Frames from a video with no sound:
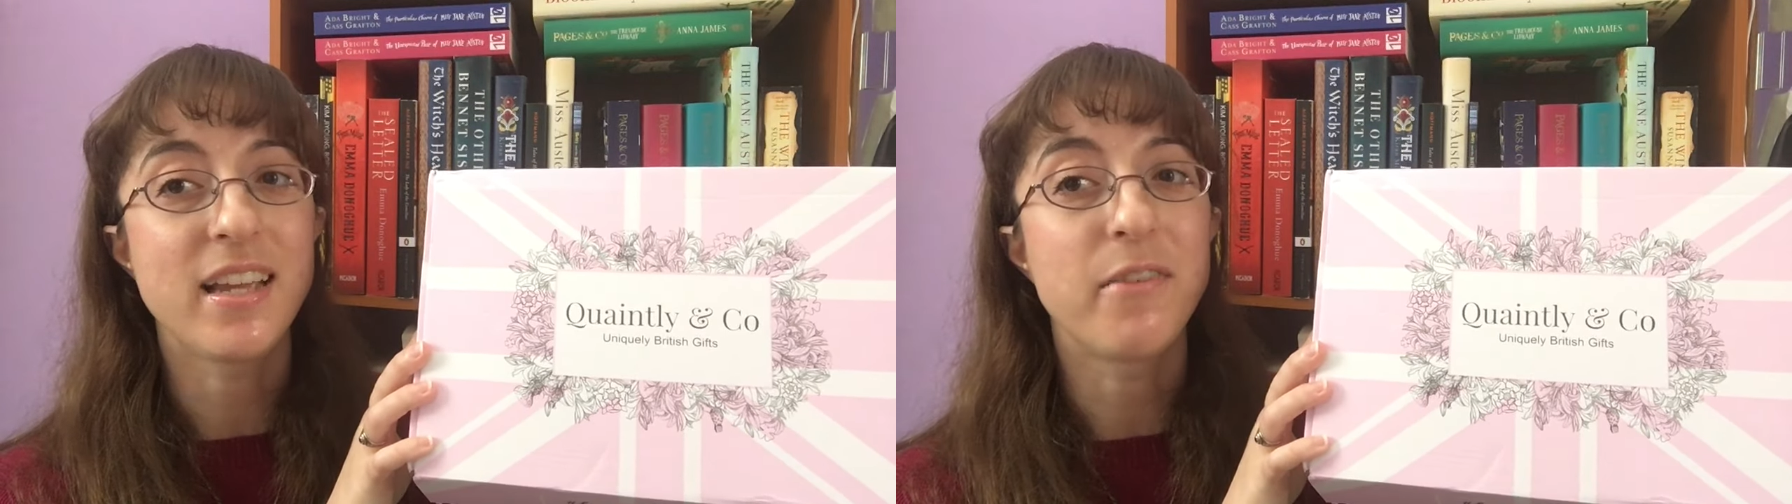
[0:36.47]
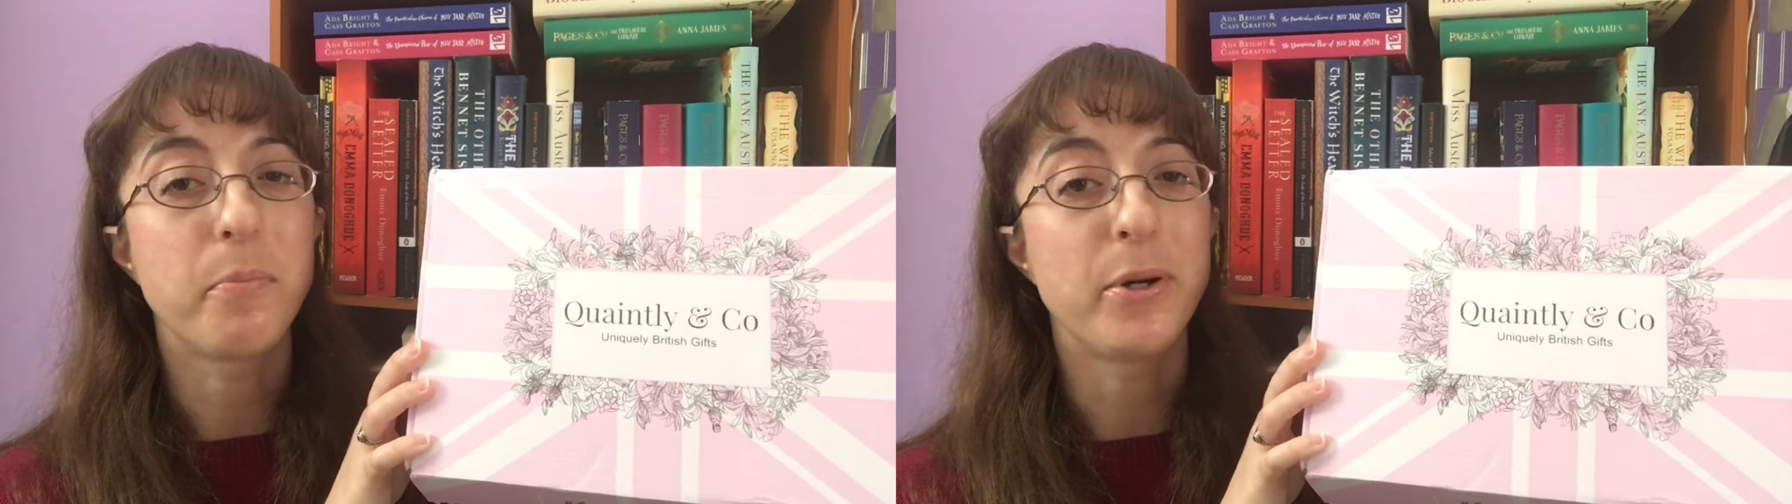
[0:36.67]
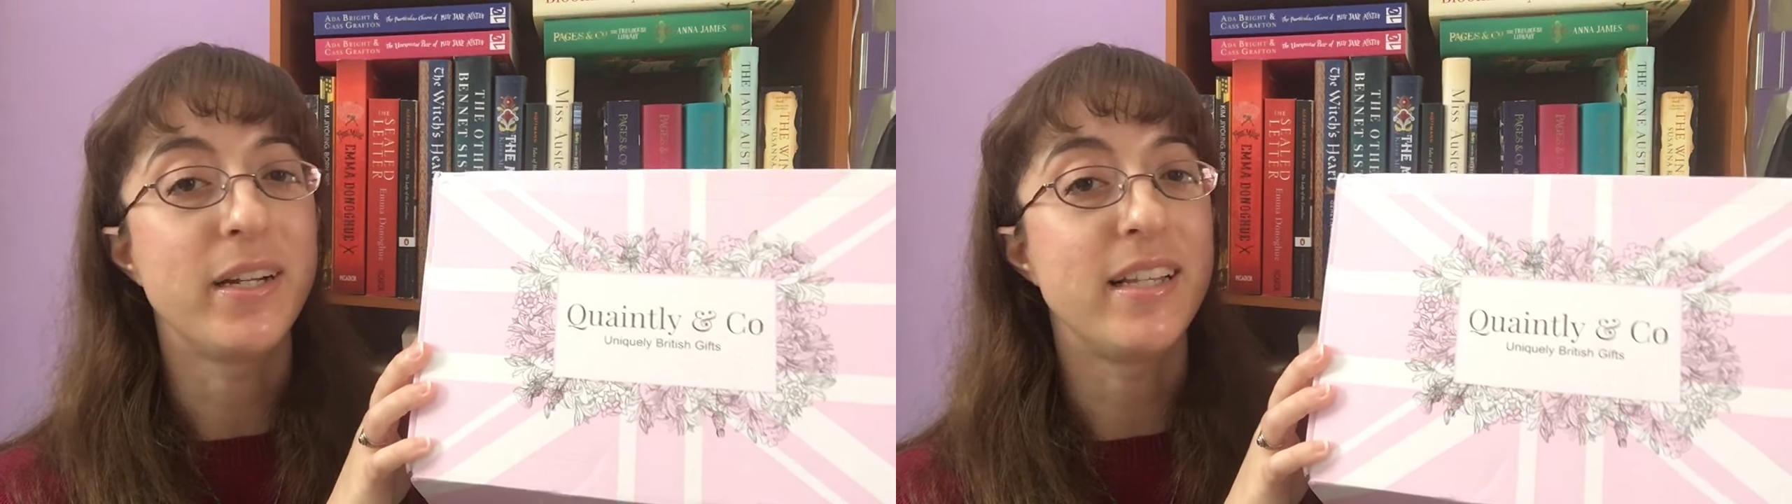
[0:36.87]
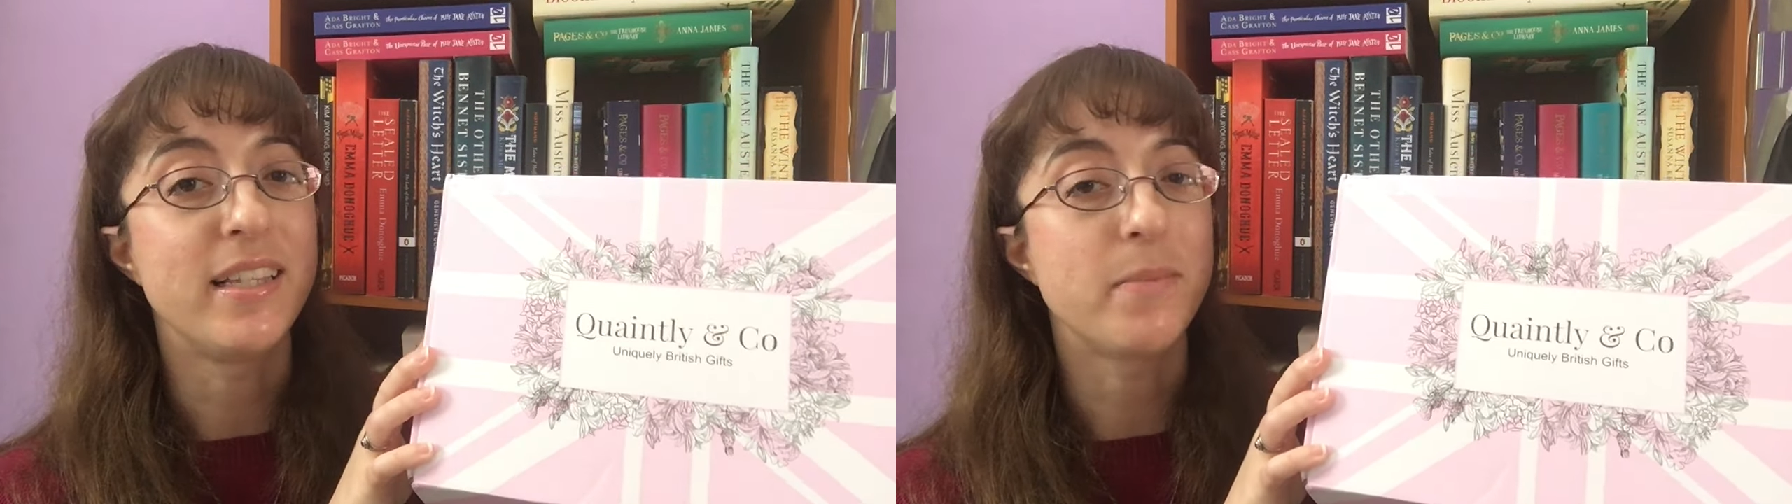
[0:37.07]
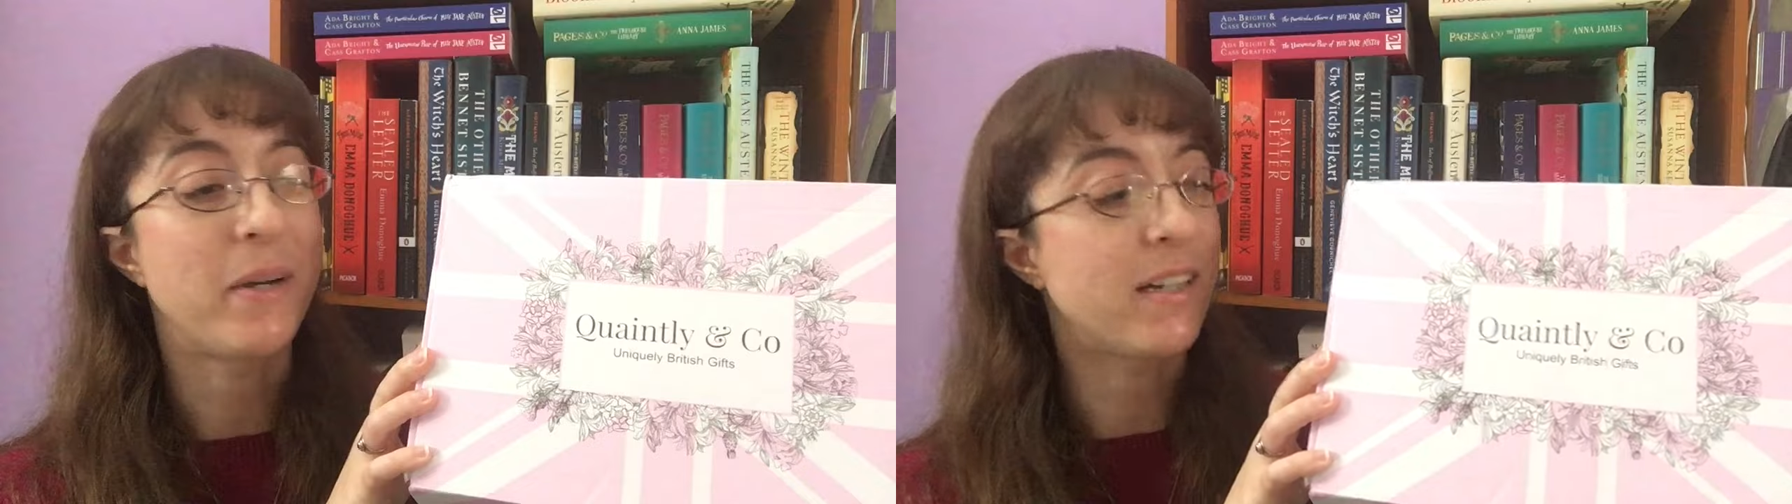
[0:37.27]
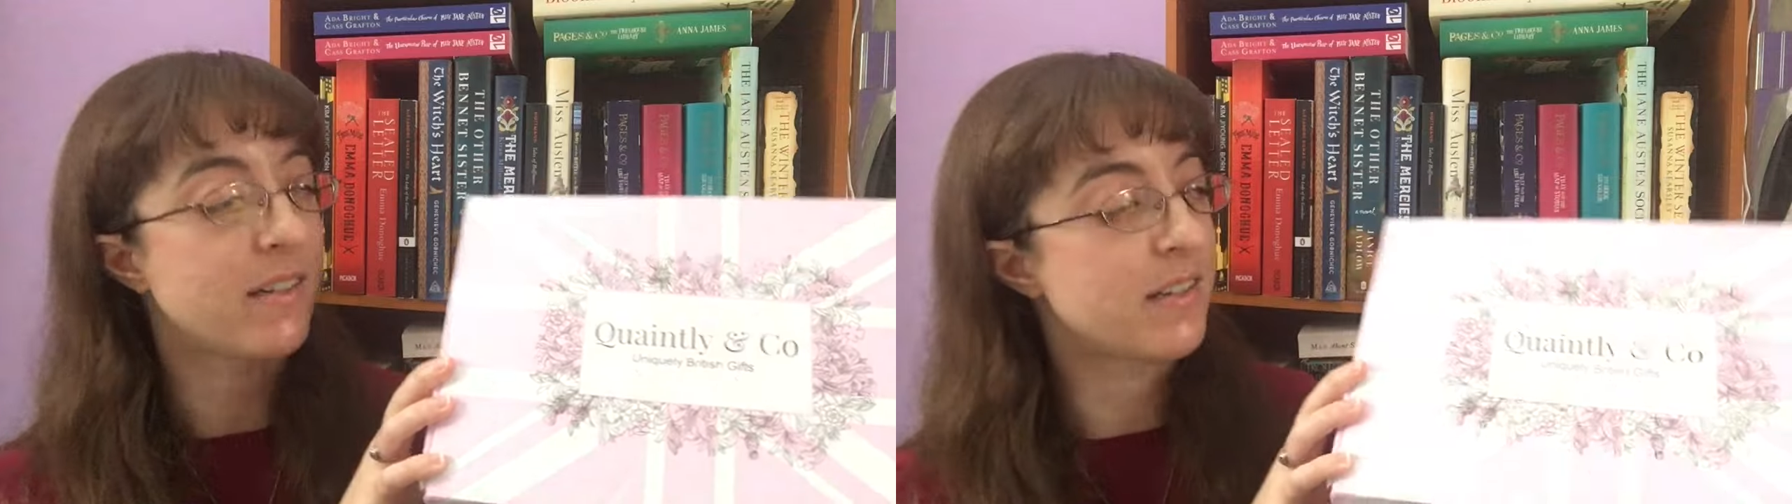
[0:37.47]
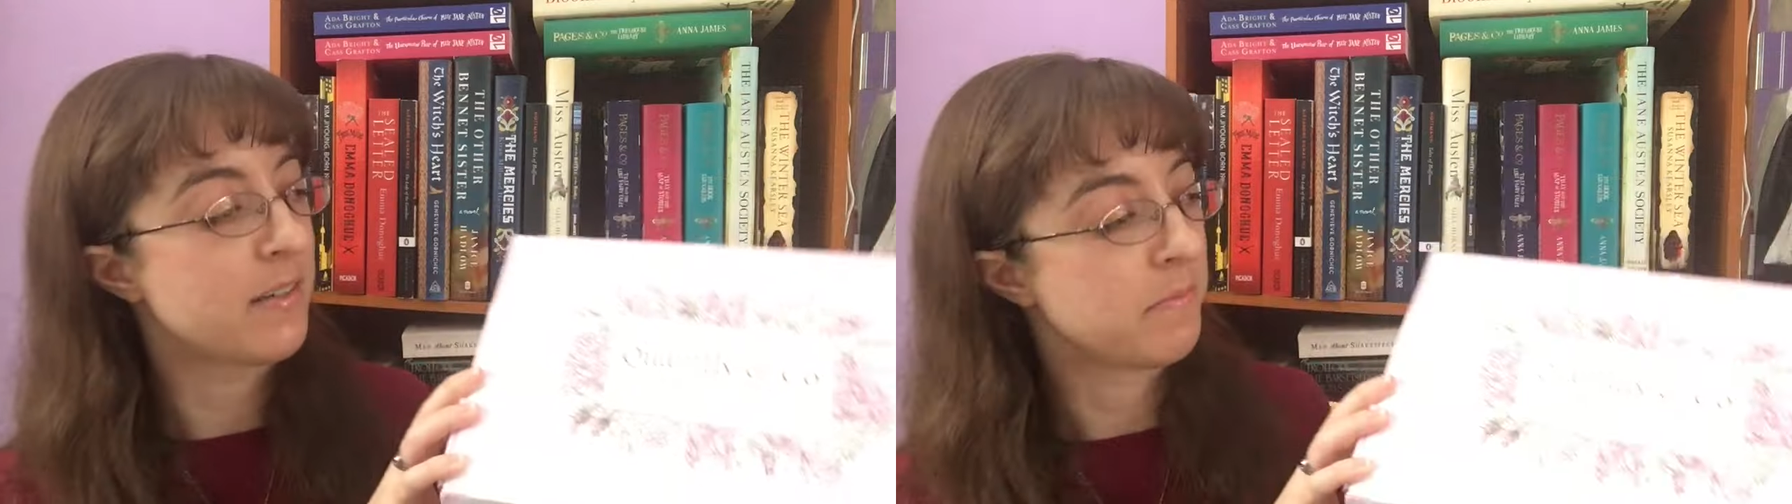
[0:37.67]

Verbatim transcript: they have put in this box.